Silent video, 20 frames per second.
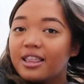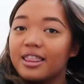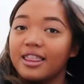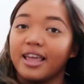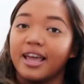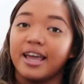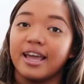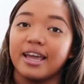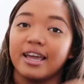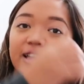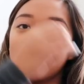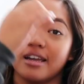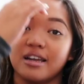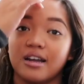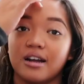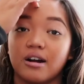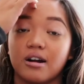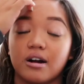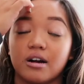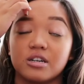
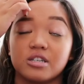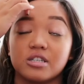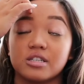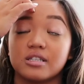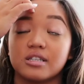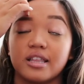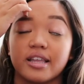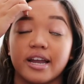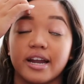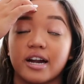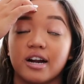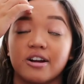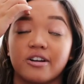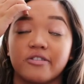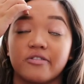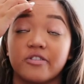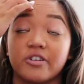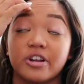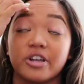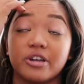they are just
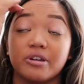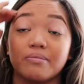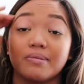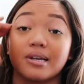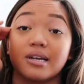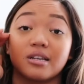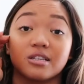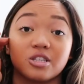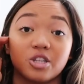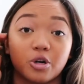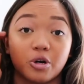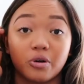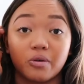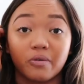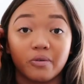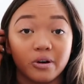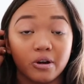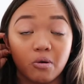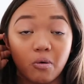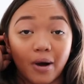there for you because they're
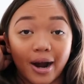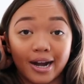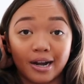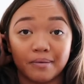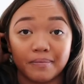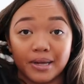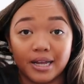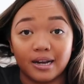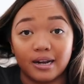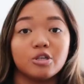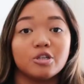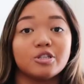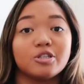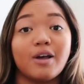a requirement.